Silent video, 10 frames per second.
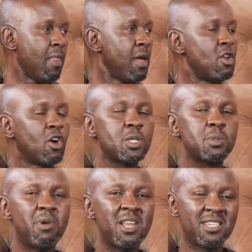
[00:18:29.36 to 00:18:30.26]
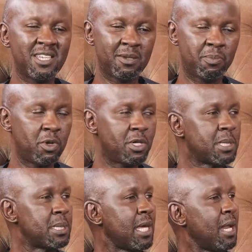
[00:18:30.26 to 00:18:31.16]
The dog smelt it, put
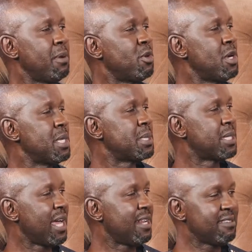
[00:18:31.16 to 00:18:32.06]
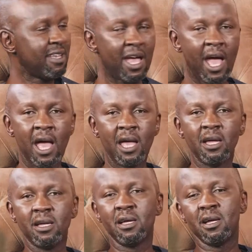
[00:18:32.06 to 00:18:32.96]
its tail between its tail,
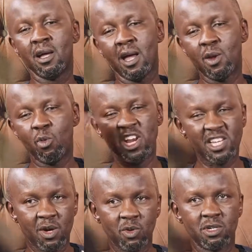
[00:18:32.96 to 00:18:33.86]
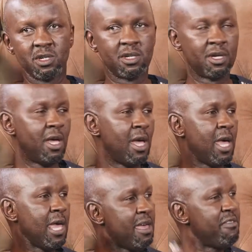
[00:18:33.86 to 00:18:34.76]
and went out.
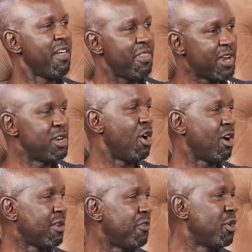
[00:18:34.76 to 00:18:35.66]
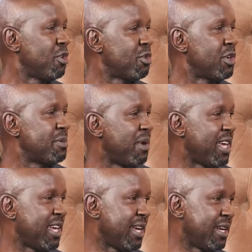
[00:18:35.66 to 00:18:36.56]
Even the dog refused to eat
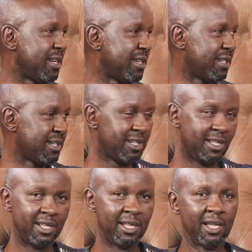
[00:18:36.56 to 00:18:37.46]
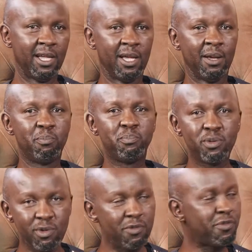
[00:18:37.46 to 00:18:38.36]
my cake.
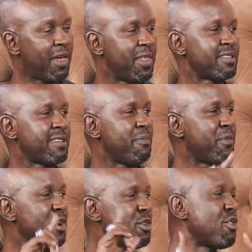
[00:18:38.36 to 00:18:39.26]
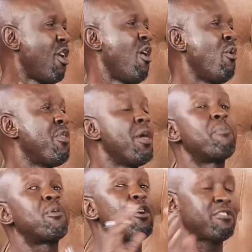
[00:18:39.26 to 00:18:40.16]
Proof that there's something wrong with
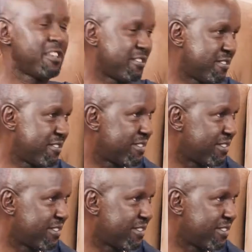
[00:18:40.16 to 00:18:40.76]
the process.